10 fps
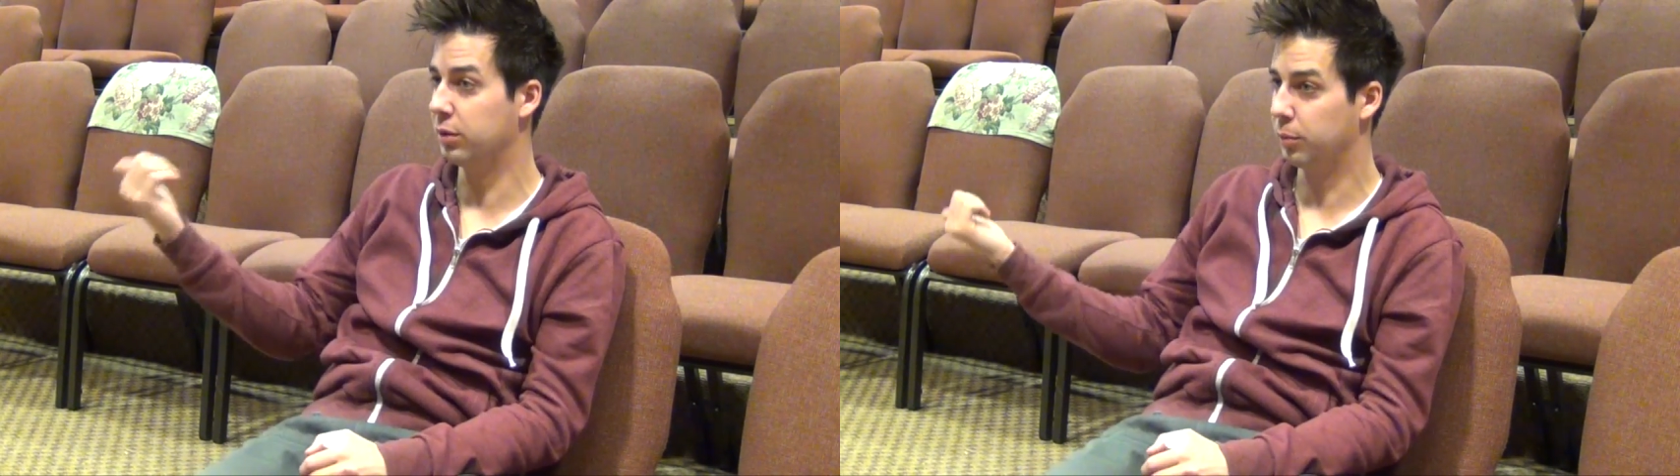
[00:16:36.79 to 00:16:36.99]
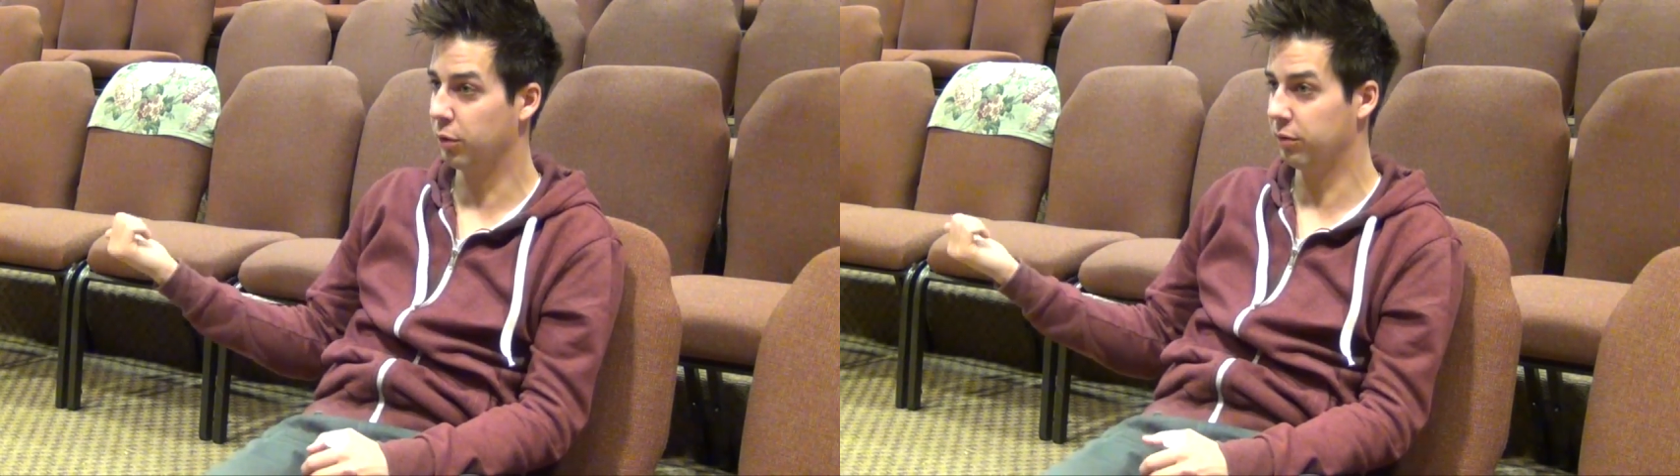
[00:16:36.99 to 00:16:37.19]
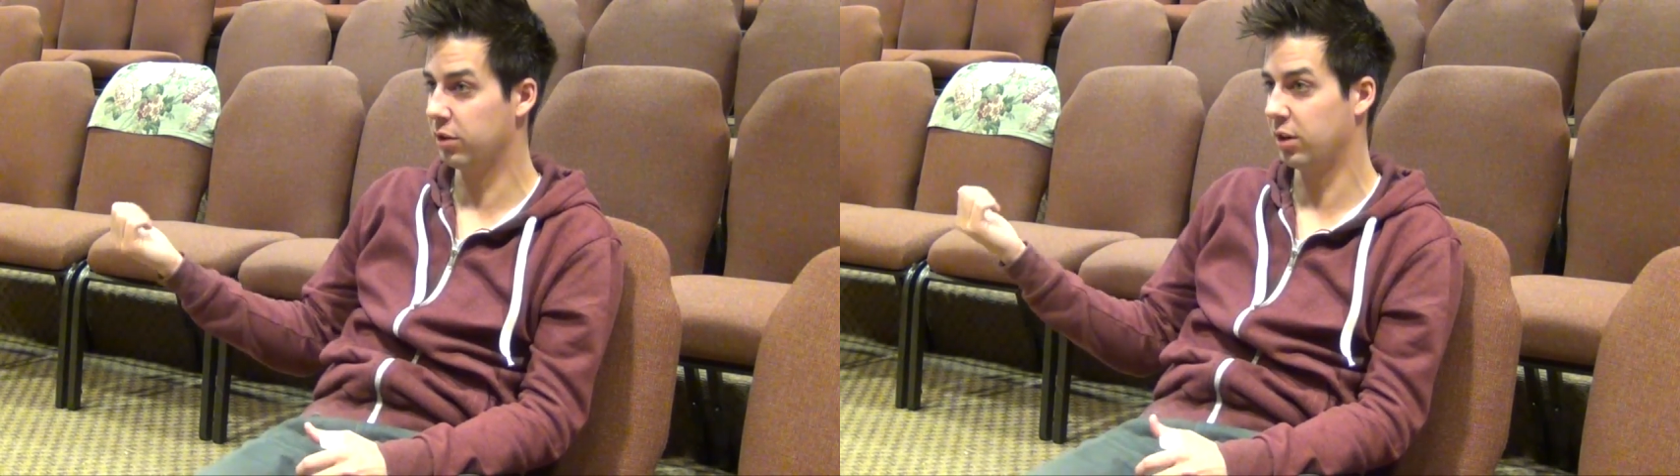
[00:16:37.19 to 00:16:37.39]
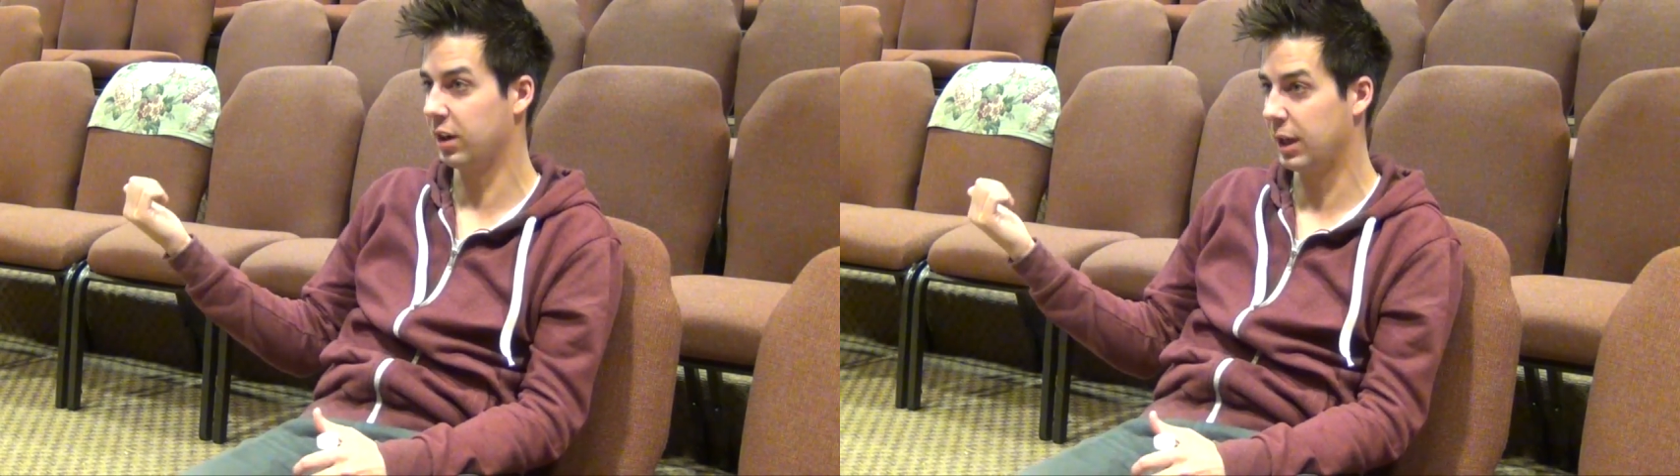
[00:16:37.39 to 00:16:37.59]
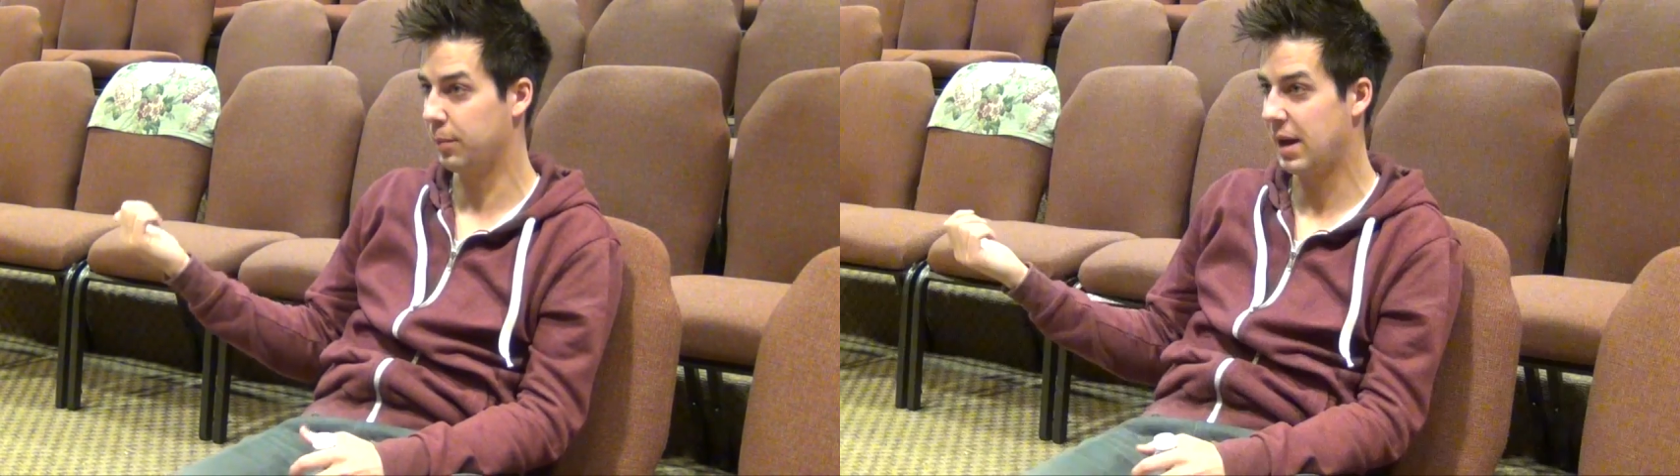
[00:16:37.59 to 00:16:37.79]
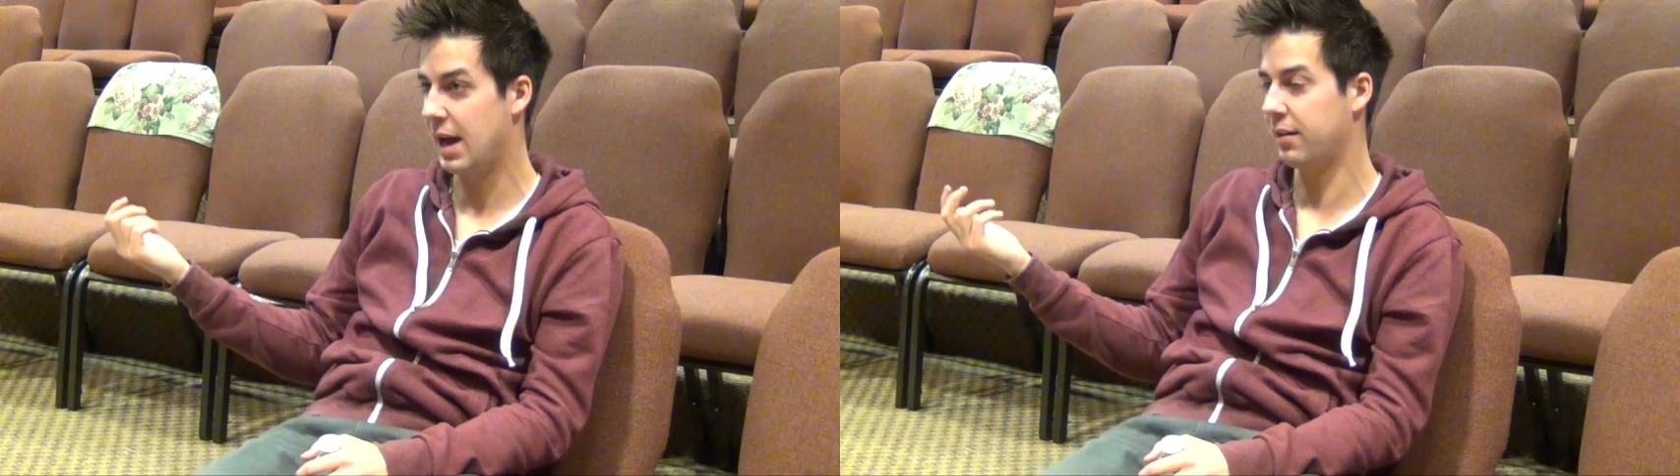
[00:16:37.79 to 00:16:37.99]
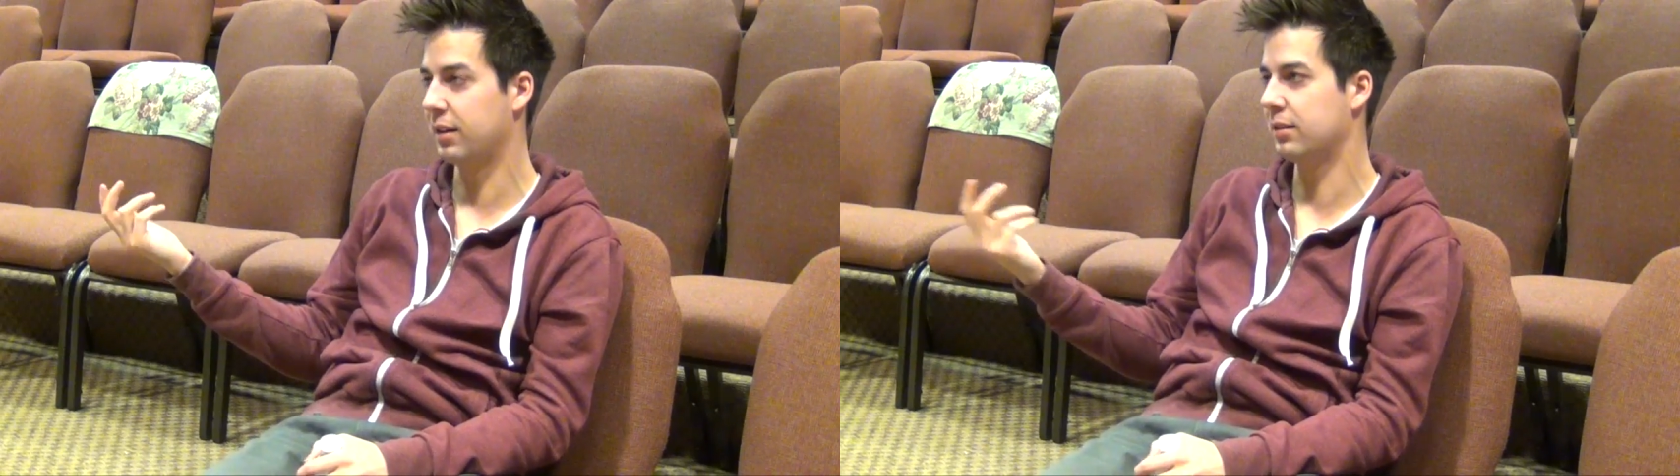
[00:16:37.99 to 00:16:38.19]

to prove to her to get battery.